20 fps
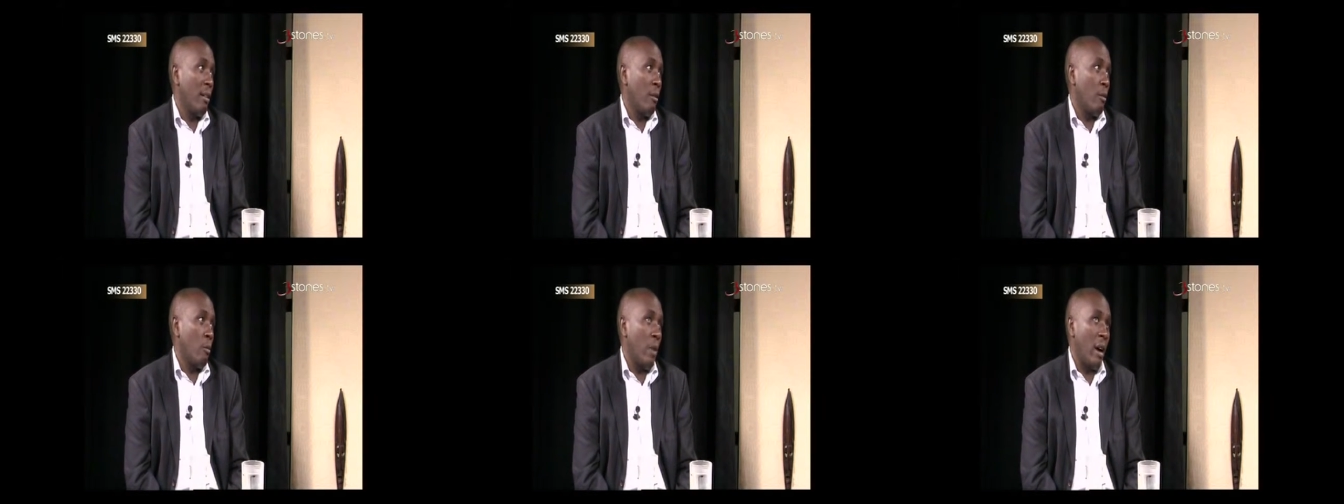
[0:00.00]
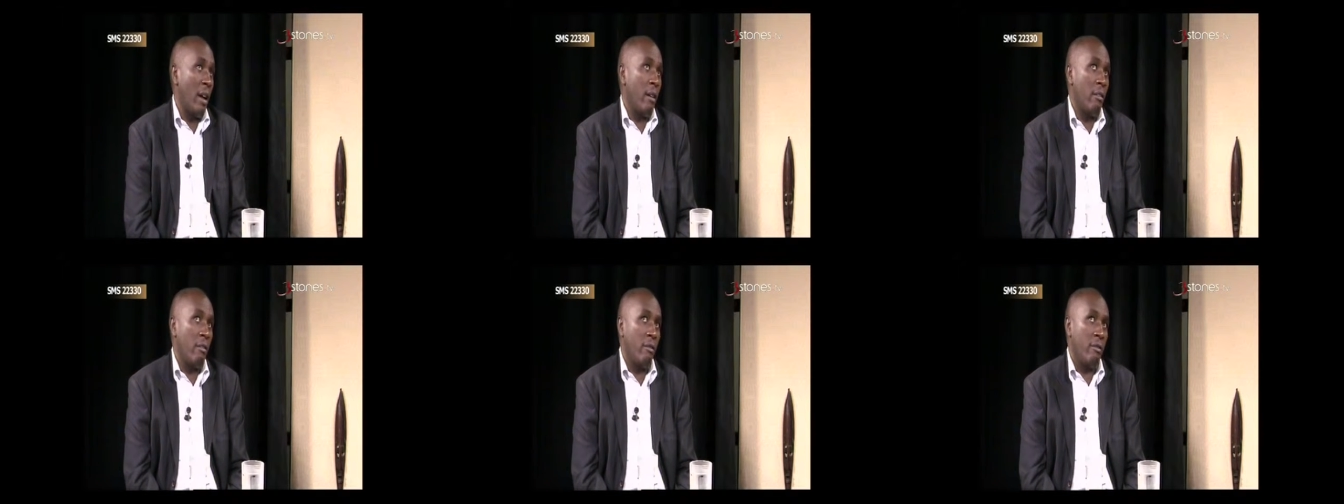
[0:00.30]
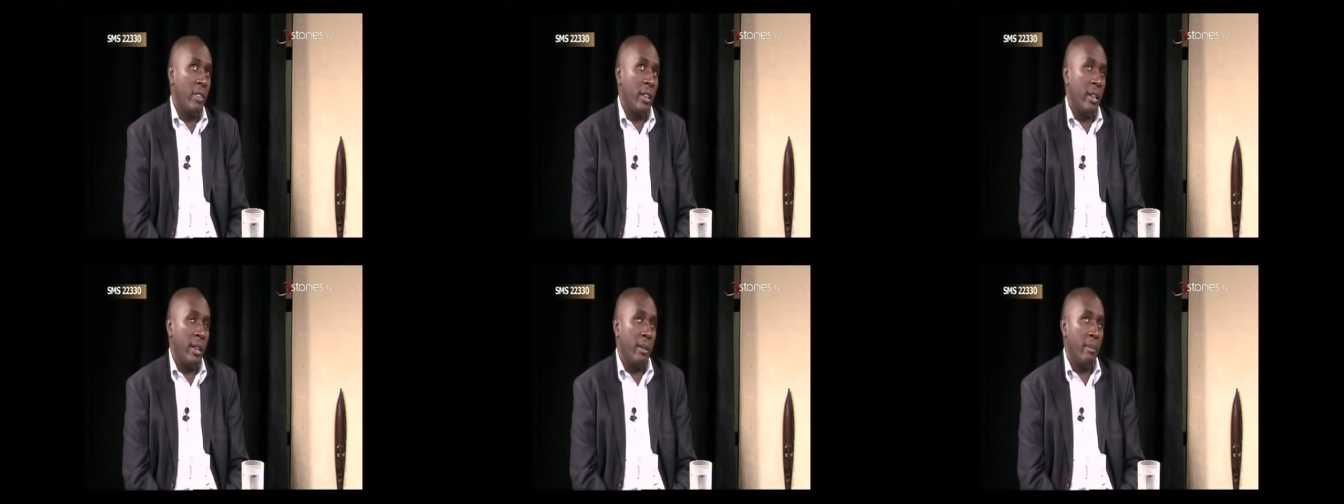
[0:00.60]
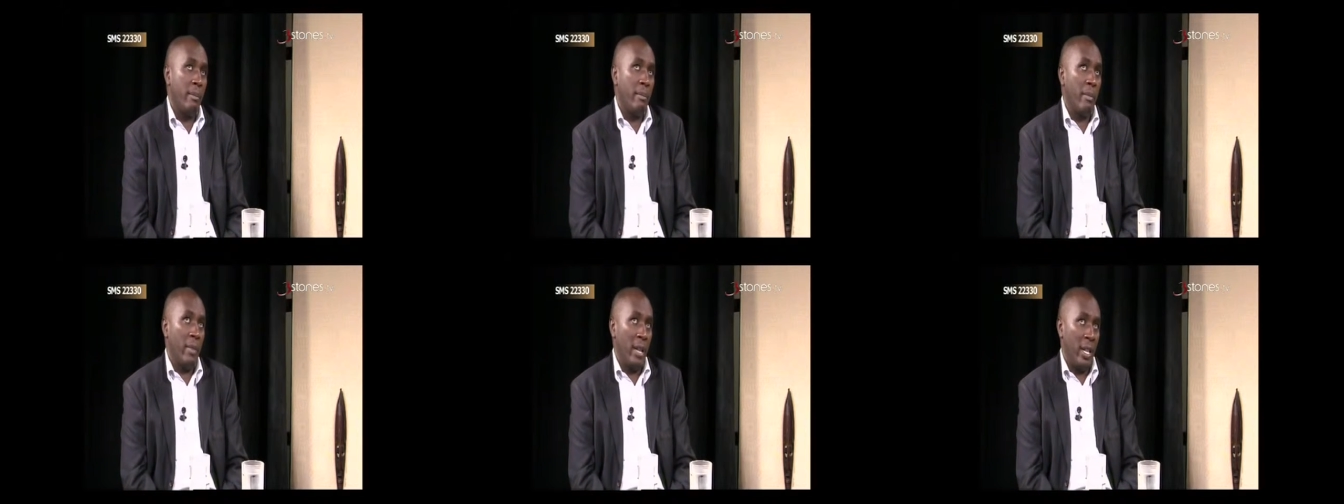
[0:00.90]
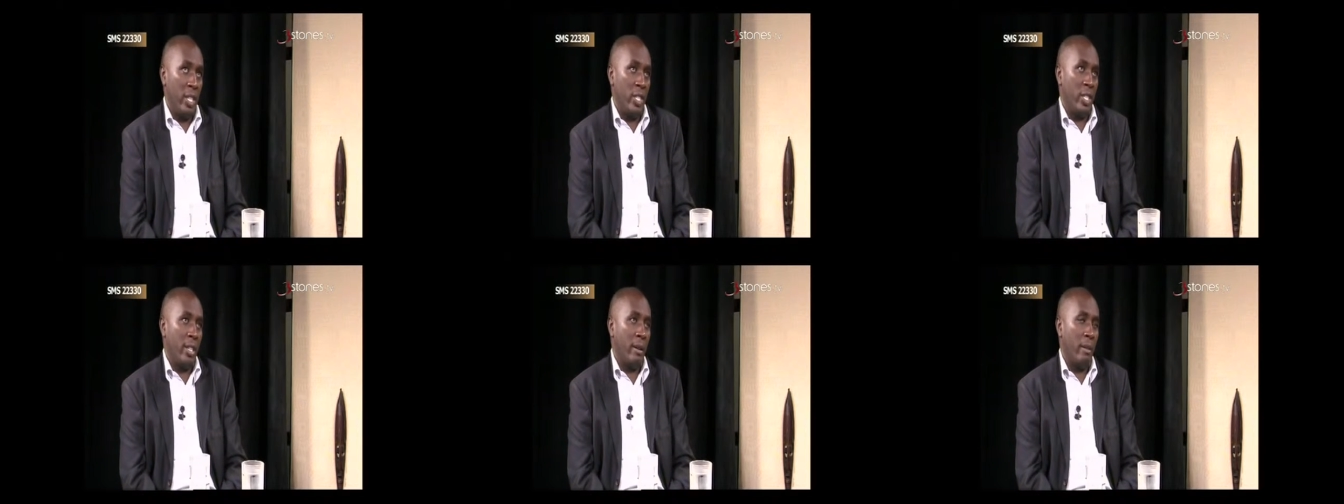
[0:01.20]
One of the
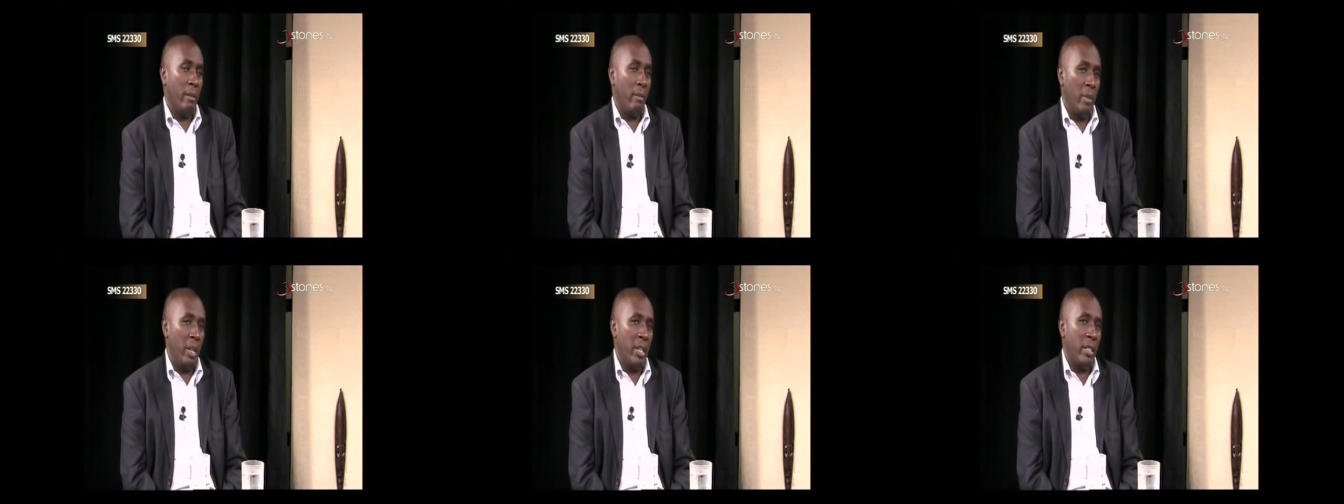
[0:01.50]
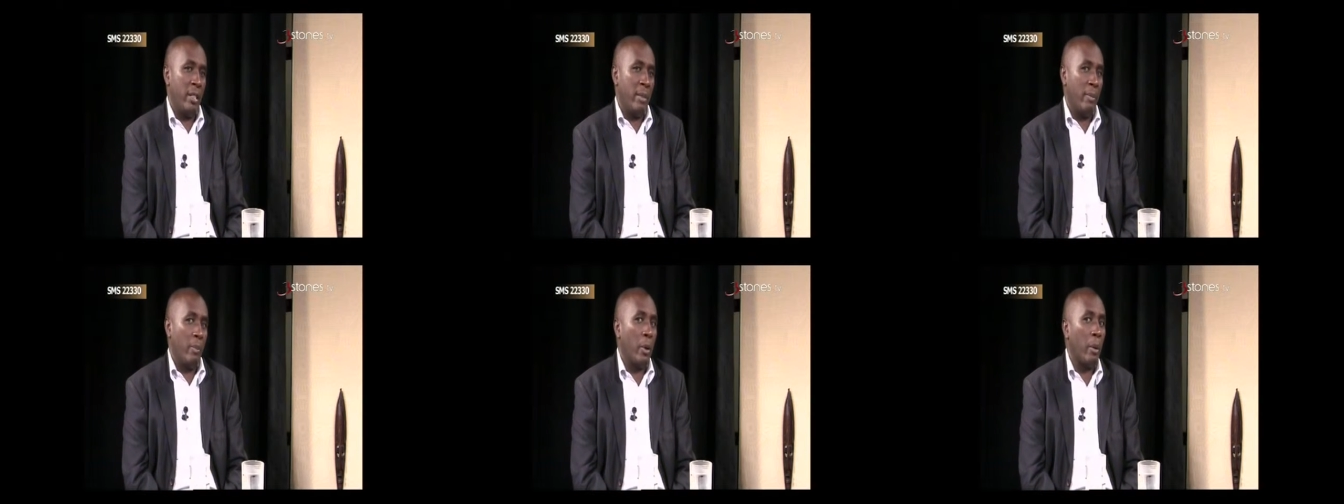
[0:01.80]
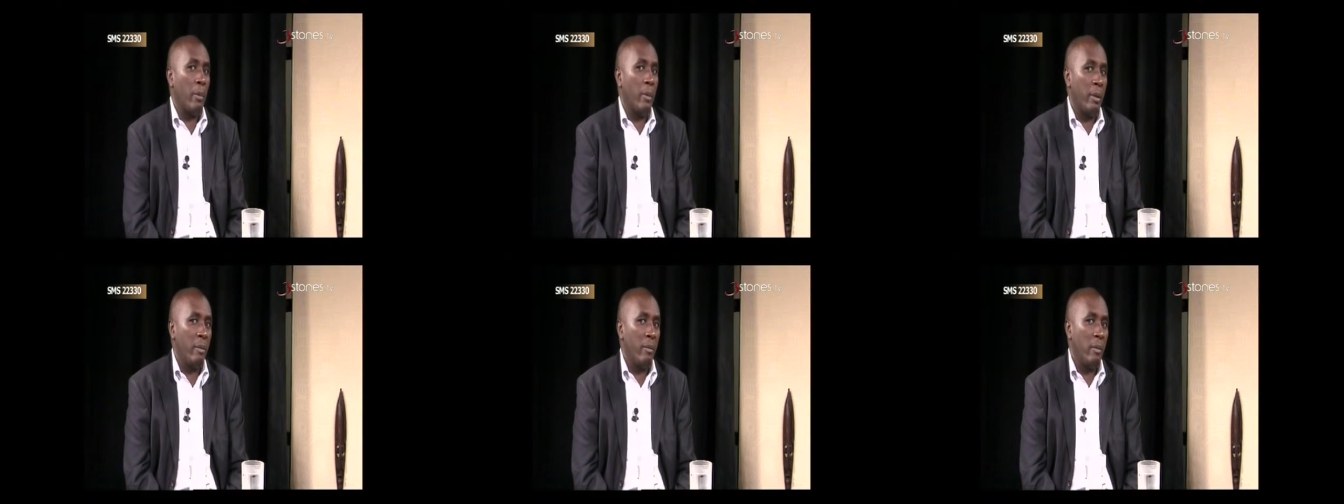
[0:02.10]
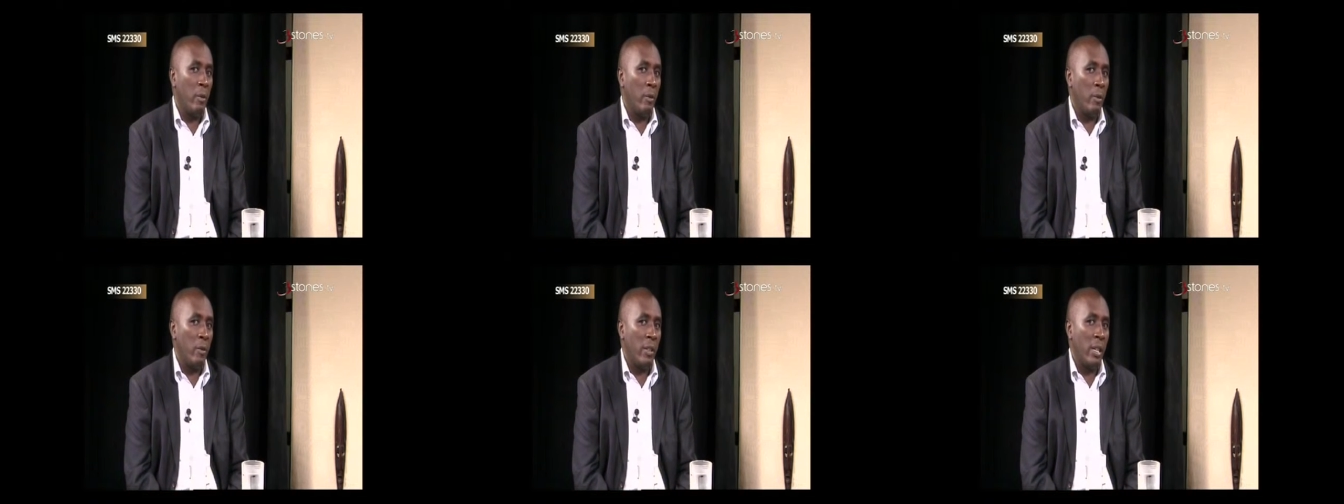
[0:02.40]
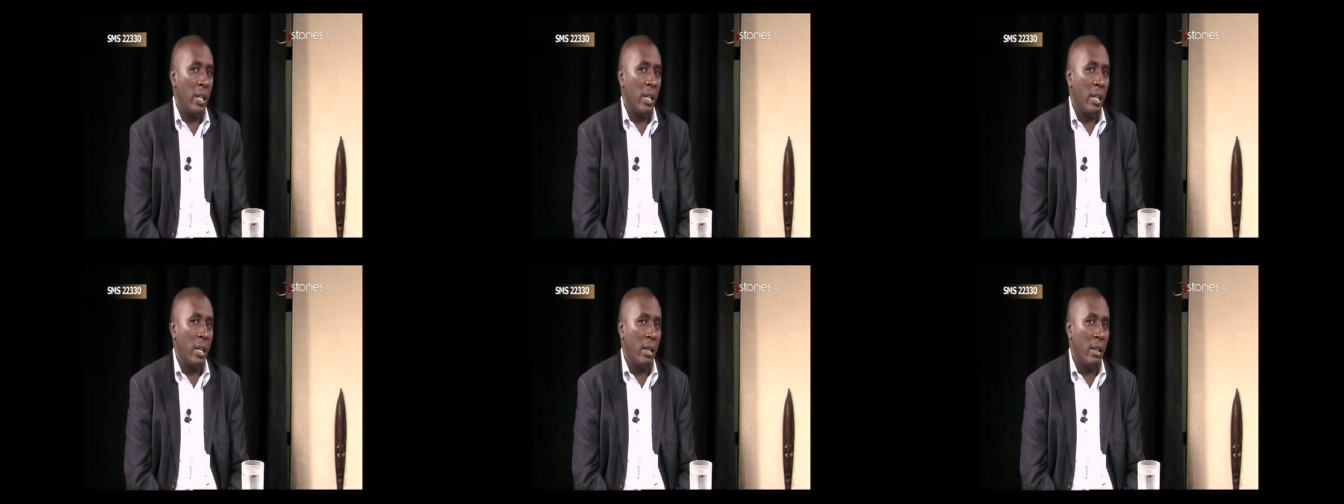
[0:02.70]
major problem we've
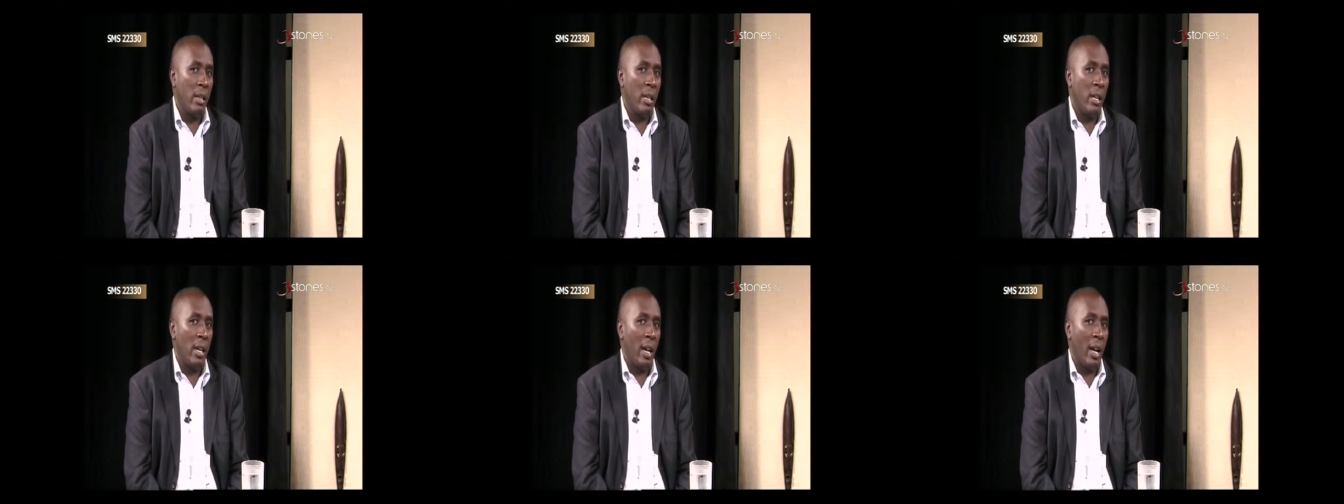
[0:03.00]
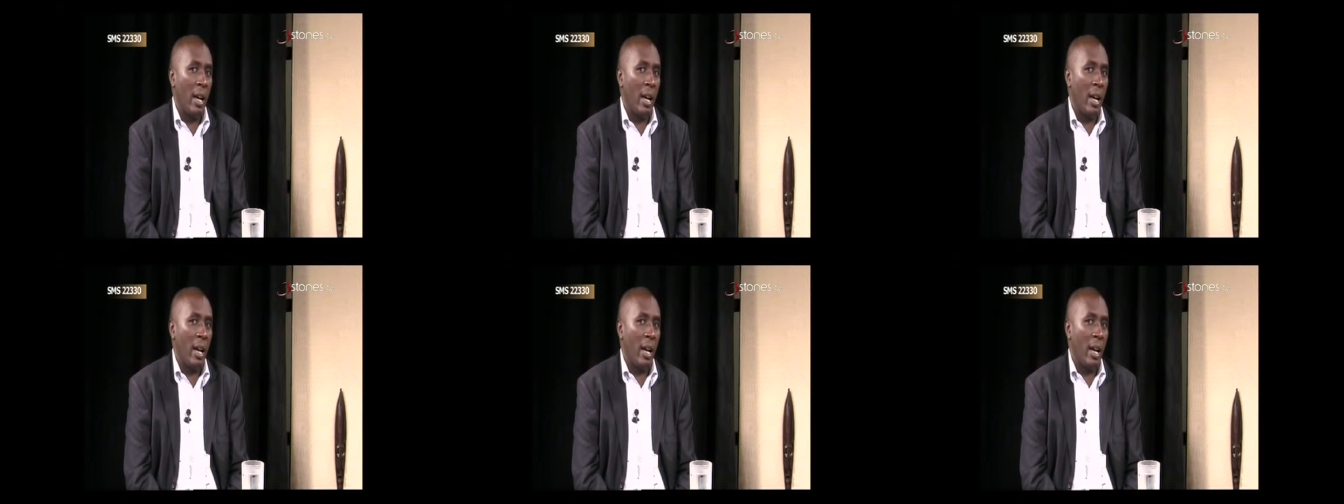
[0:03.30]
seen